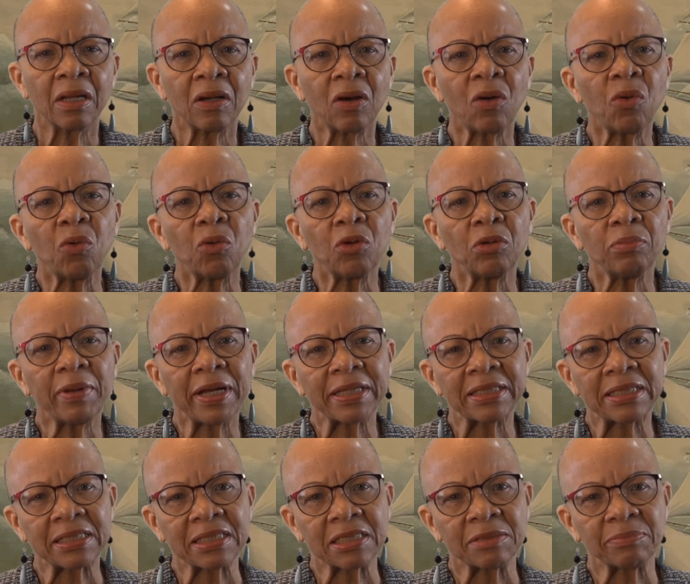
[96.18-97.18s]
all
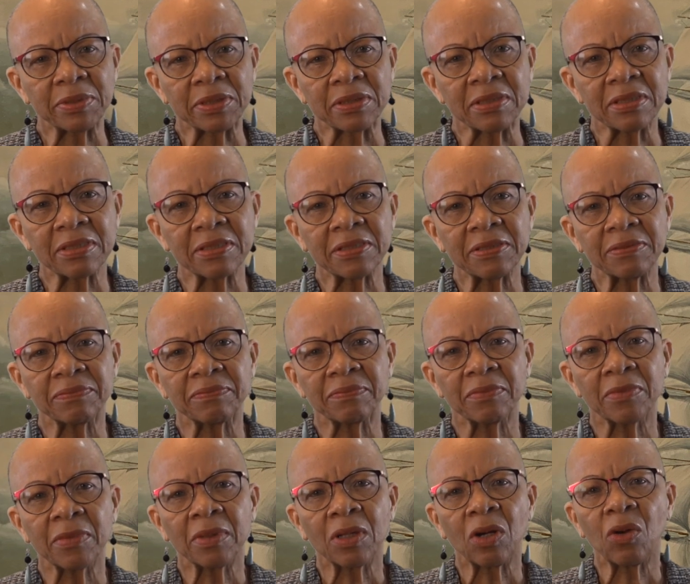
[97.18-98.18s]
participants,
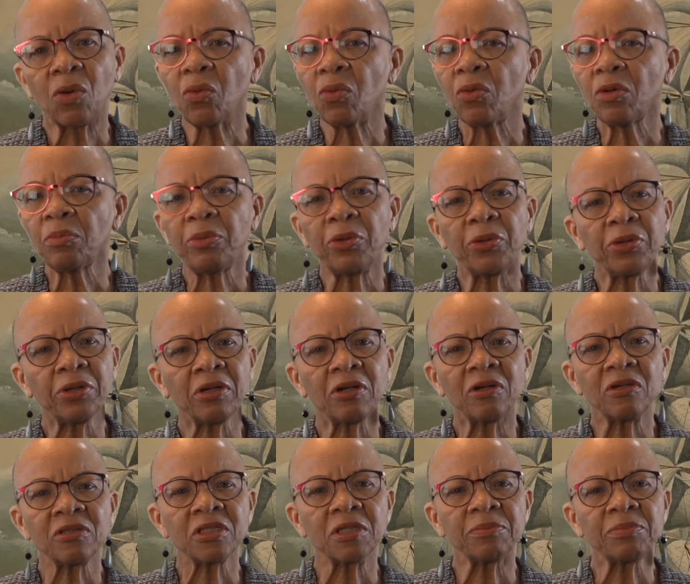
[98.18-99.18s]
all
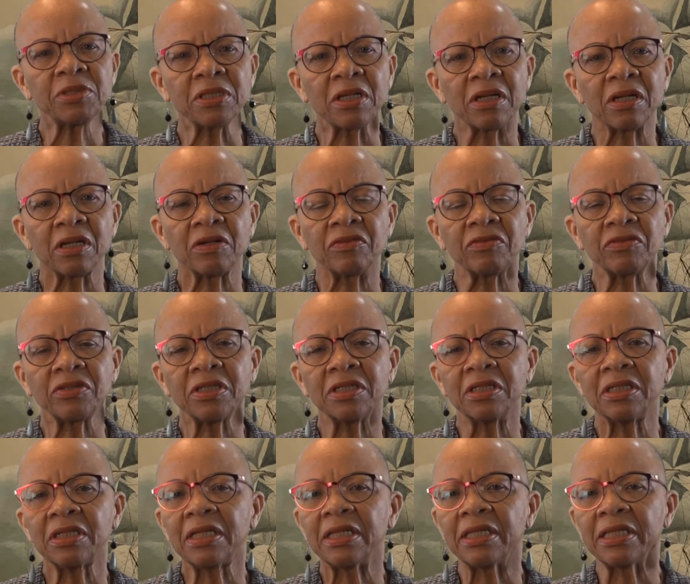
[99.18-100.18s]
protocols observed,
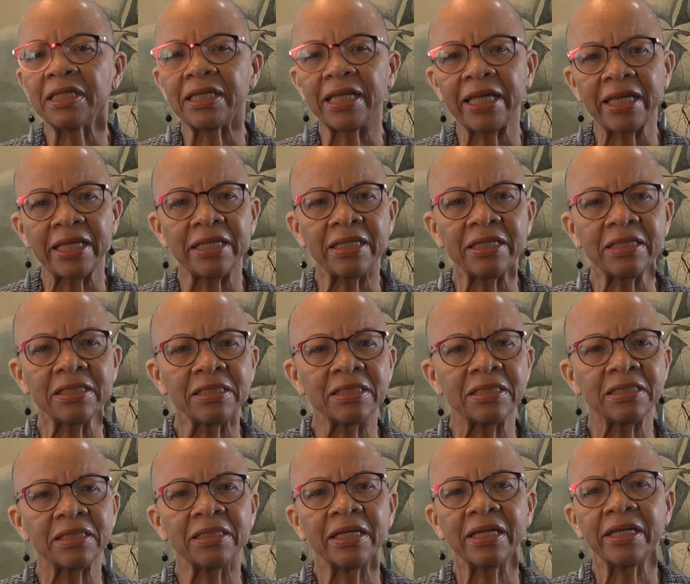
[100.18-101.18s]

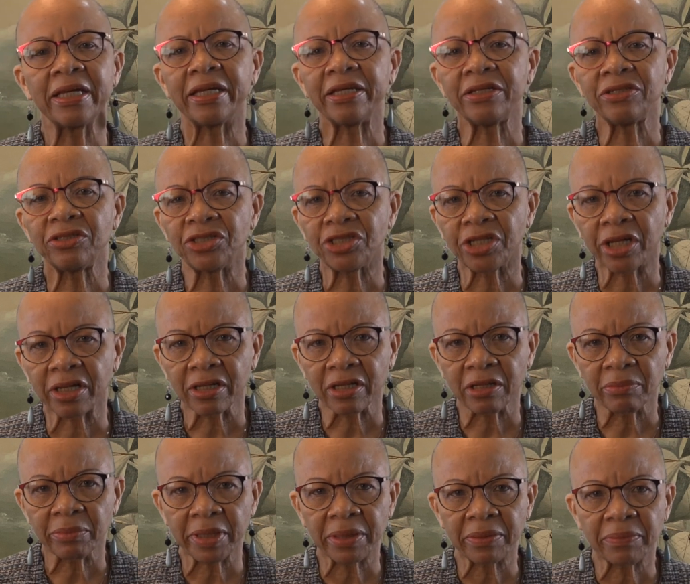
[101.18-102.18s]
ladies and
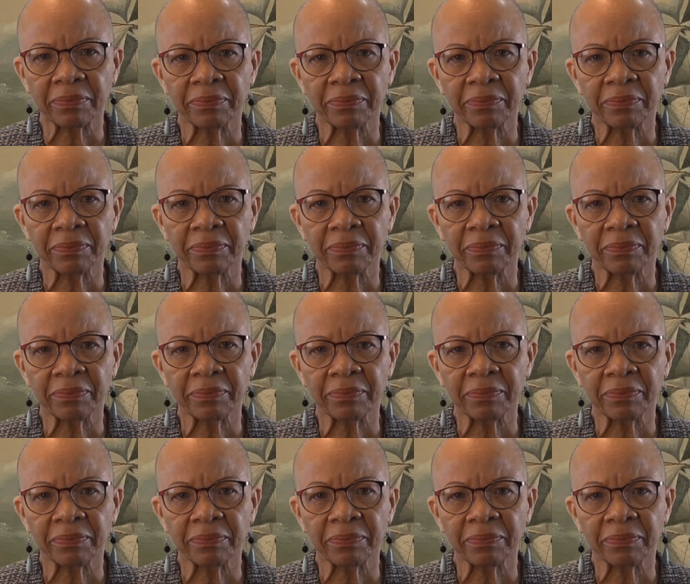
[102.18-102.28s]
gentlemen.